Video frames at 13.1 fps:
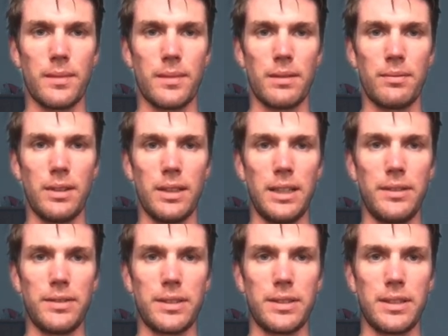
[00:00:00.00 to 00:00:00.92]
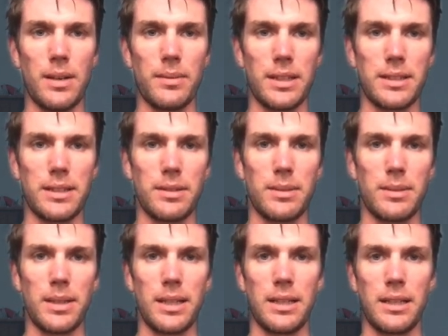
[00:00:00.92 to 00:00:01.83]
leaves? No, they seem to
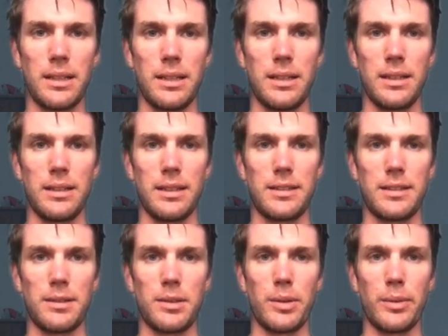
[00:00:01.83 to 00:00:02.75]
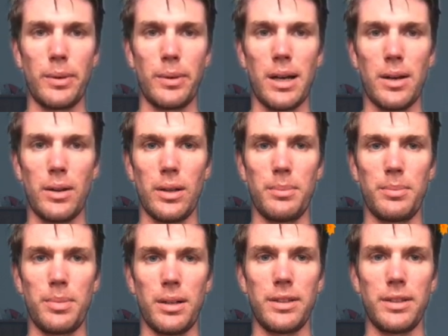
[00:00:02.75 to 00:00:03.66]
be well above it.